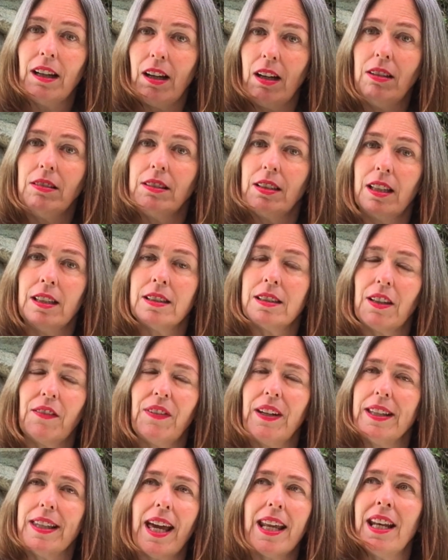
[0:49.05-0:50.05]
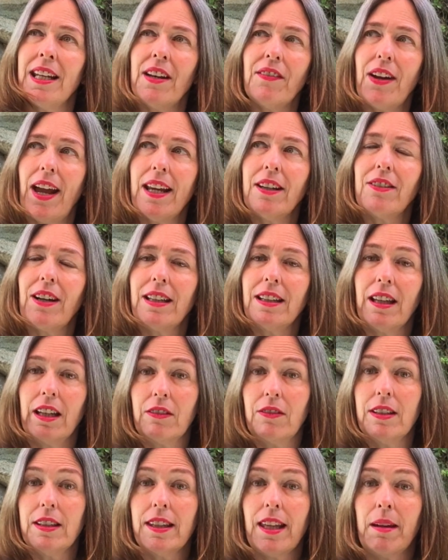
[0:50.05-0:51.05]
Ulta and stuff like that, I never had great luck
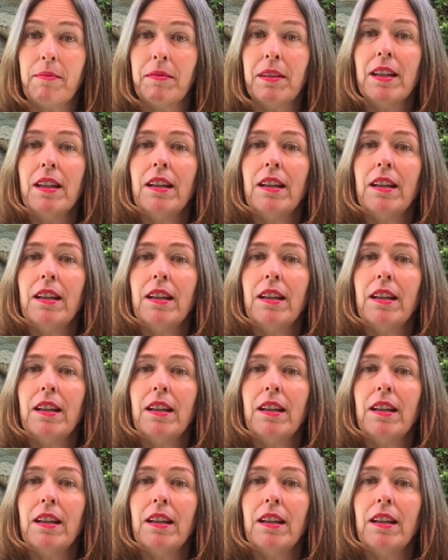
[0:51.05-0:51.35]
with them.